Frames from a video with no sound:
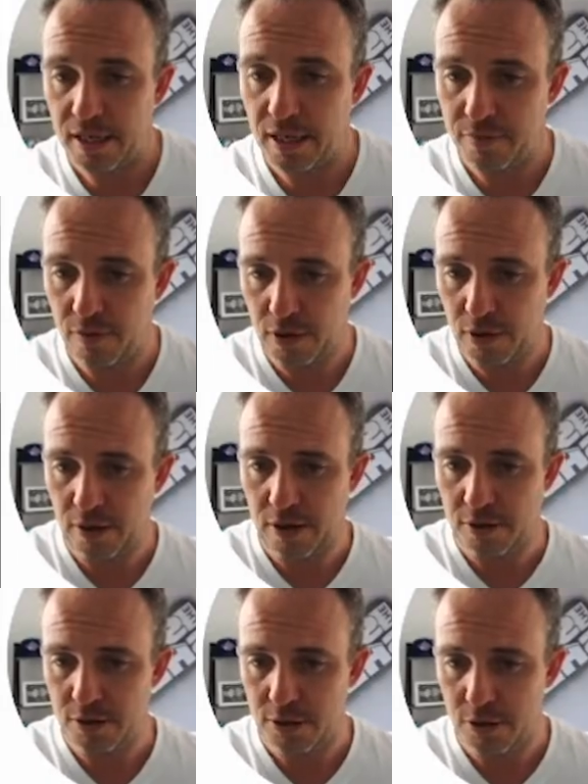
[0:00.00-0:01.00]
if I go down
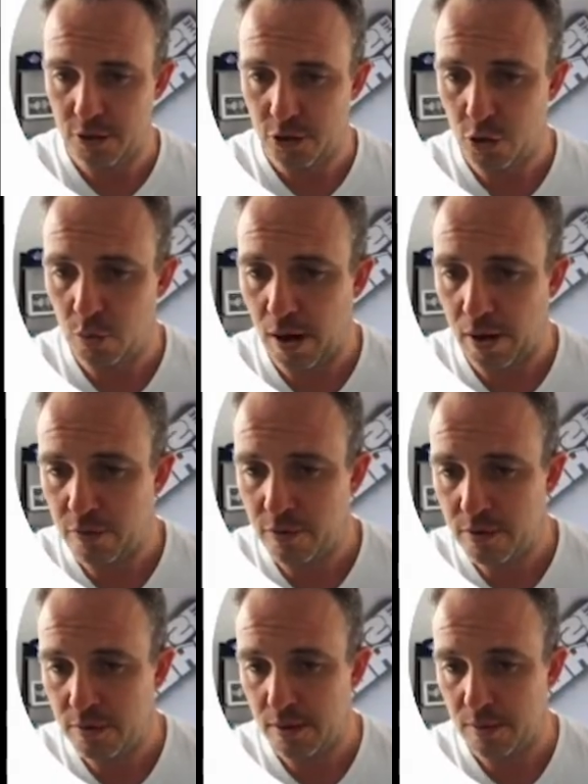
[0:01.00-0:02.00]
to
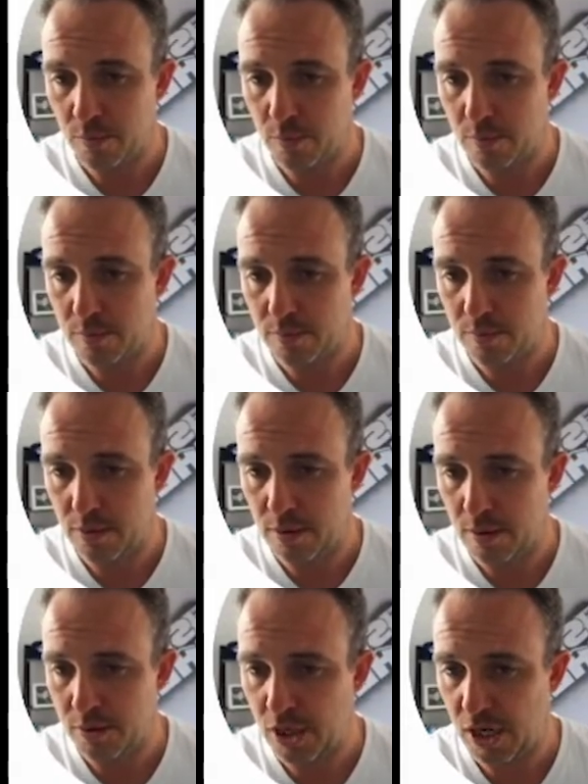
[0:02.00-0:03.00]
200,
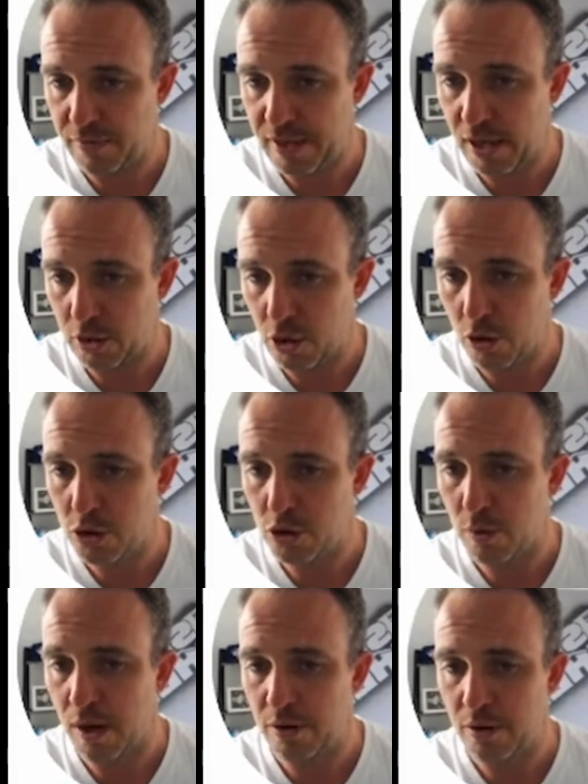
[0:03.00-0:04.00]
the chart of account code
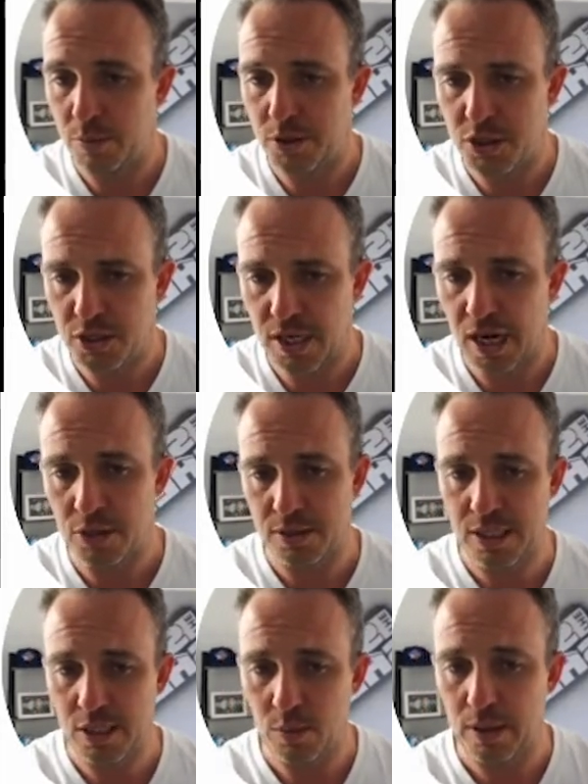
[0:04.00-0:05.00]
200, which is sales, and
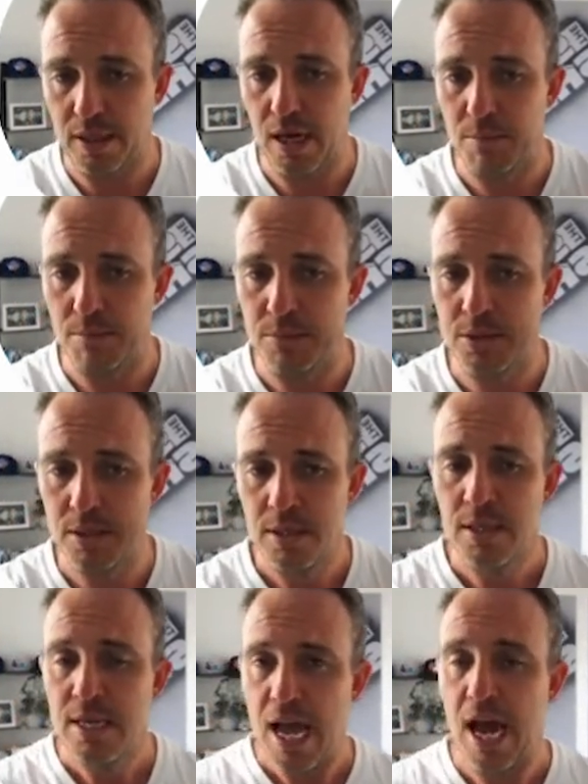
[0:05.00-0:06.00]
that's what it comes
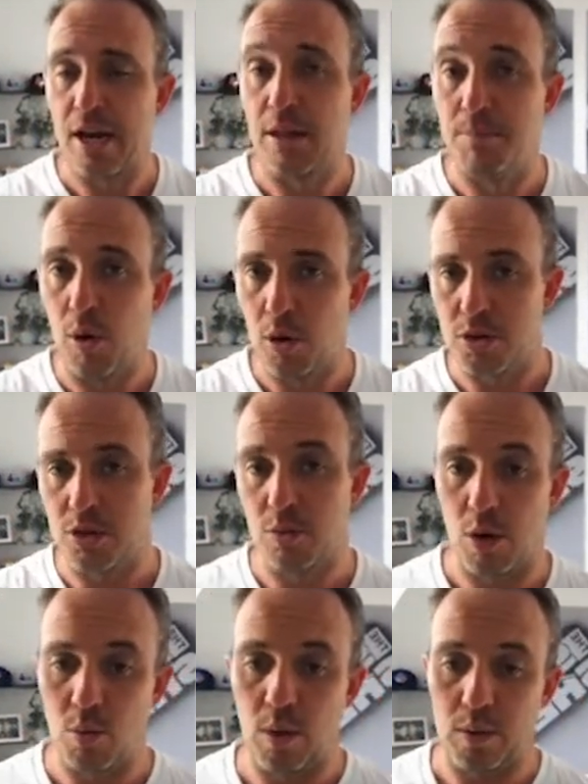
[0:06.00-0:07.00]
out of the box.
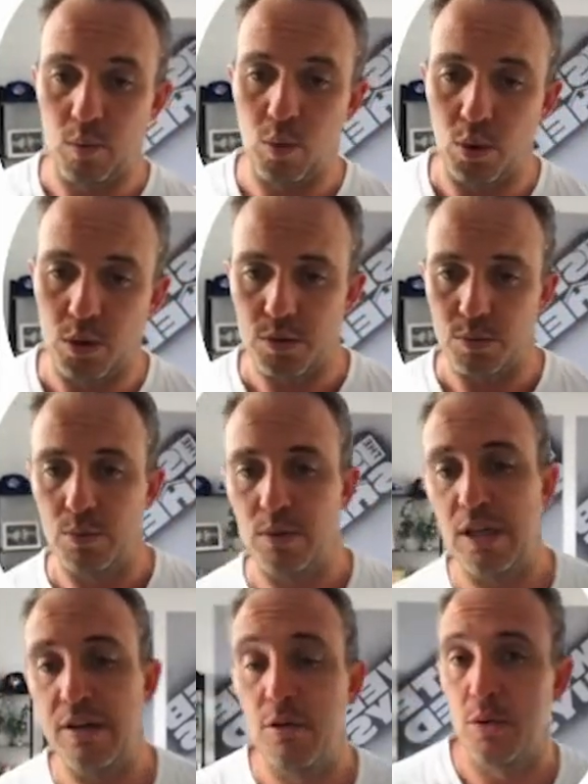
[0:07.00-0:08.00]
Xero will
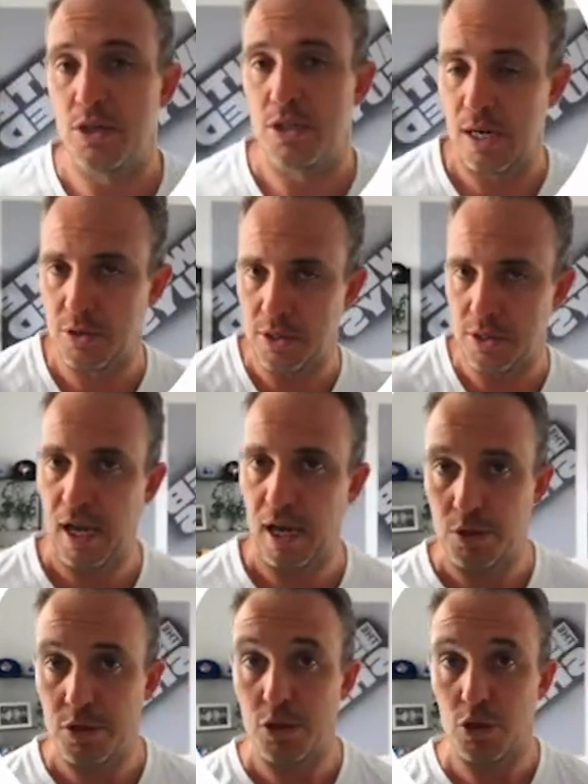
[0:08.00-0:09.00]
give you a sales account,
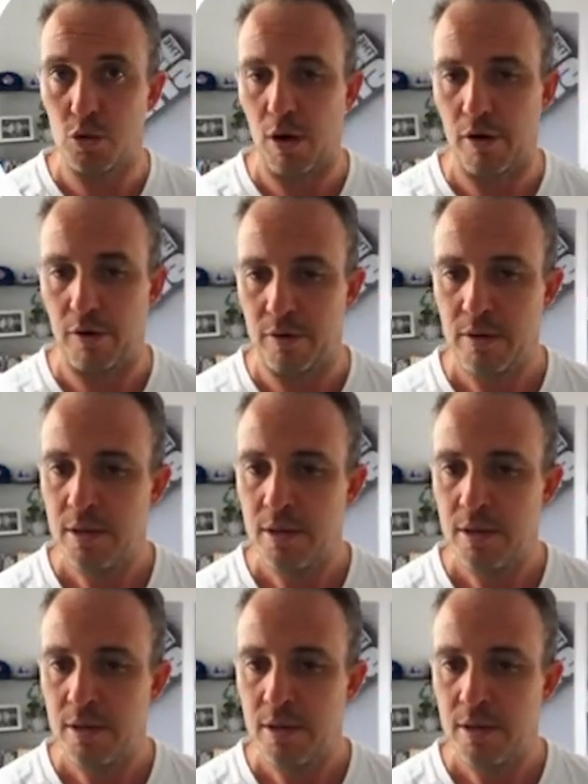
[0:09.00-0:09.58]
which is 200.